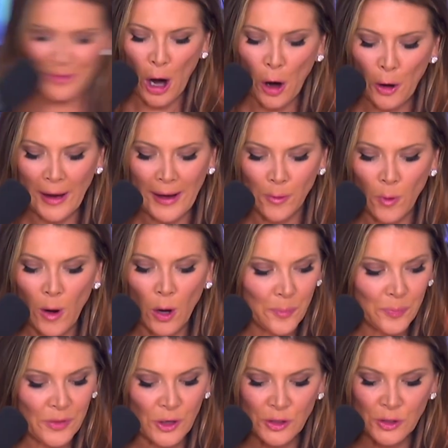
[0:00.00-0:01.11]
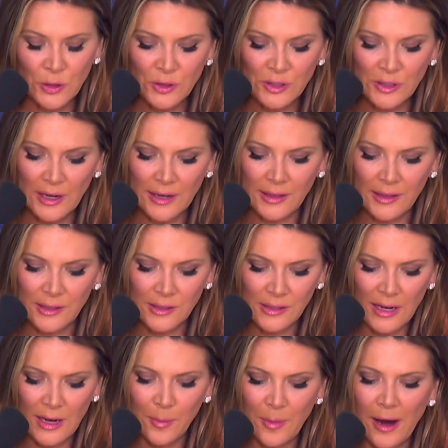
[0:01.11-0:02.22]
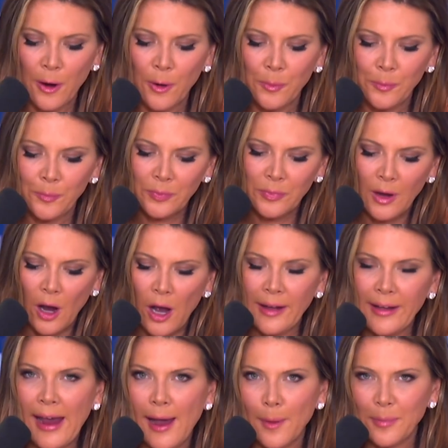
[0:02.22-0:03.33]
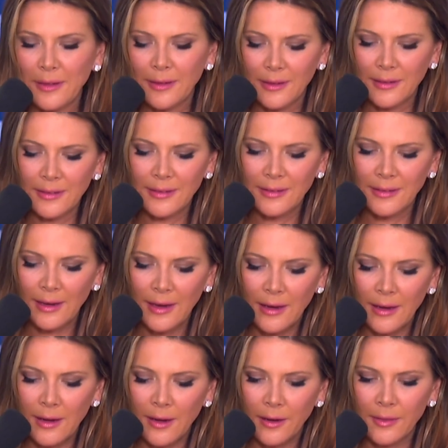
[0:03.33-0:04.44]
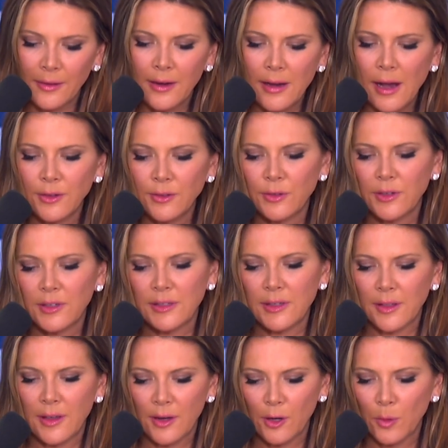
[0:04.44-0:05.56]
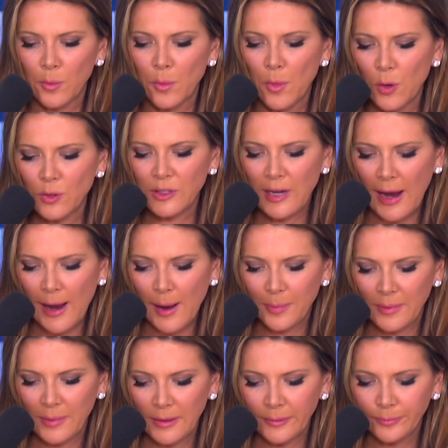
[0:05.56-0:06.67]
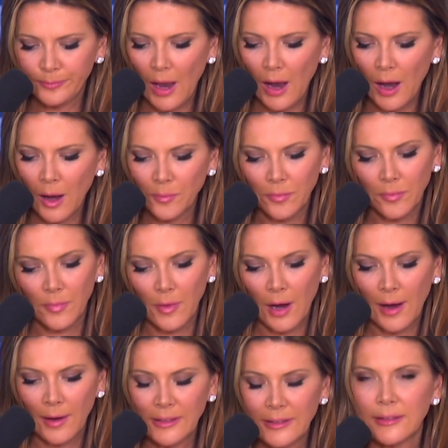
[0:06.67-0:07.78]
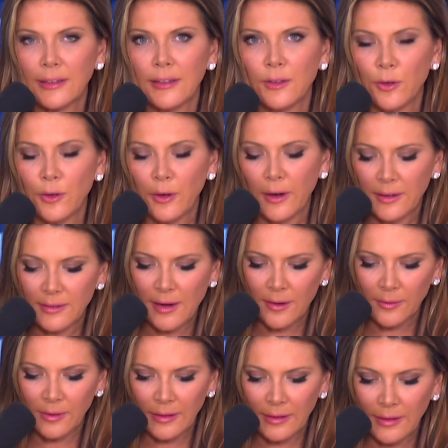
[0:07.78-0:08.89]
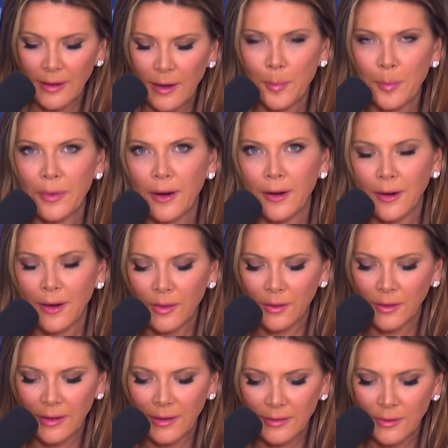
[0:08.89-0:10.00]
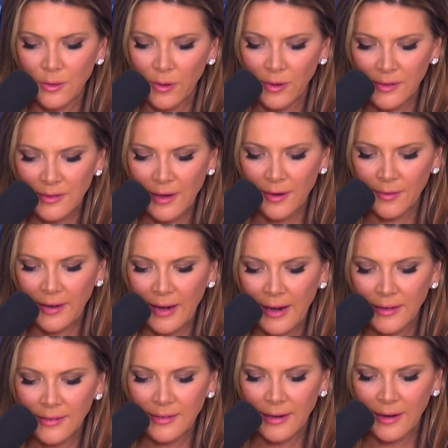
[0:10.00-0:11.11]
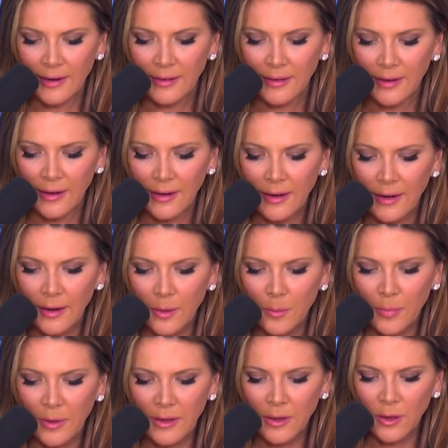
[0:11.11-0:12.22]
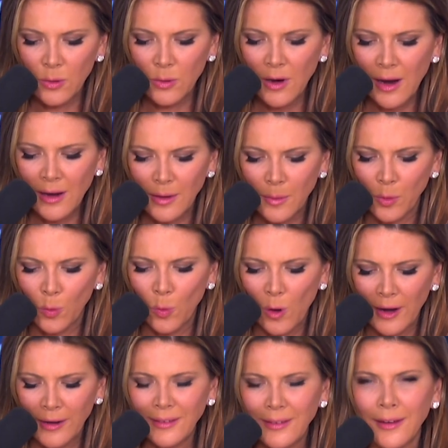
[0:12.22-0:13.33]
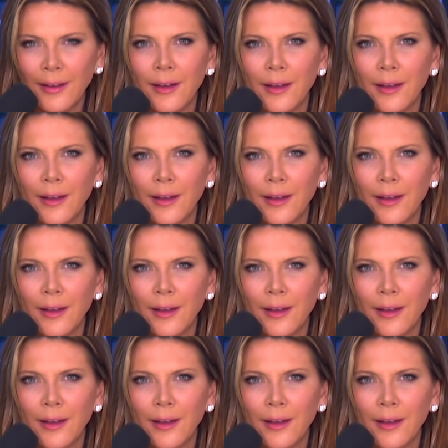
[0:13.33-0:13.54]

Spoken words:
All right, well, there's a new study that just came out on happiness. And the countries that are most happy, obviously Ukraine's not really up there on the list, nor is Afghanistan. But you know who got number one?